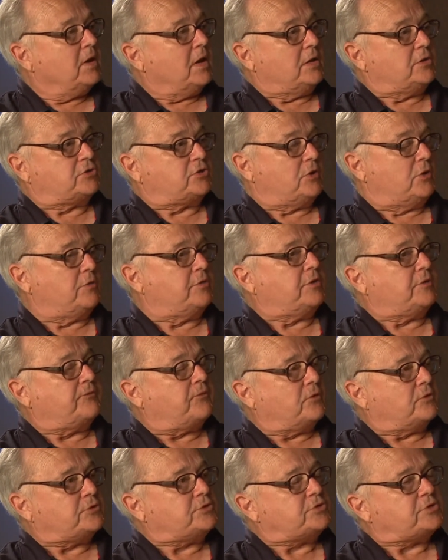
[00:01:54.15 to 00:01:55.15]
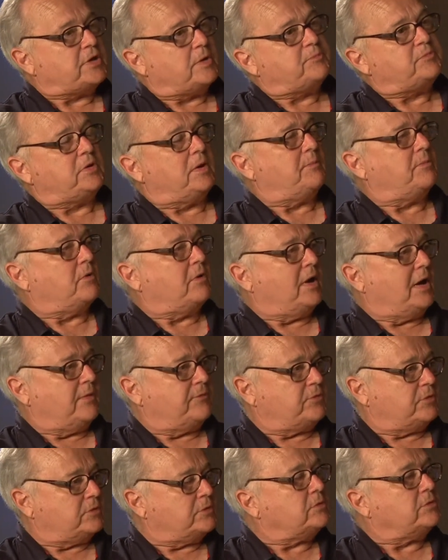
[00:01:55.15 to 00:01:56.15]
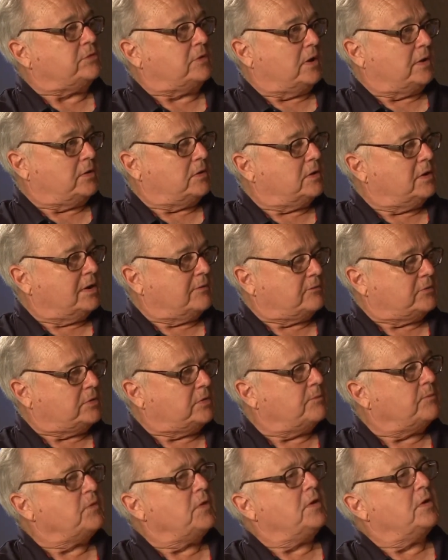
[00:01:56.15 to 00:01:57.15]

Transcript: And so the first September after 9/11,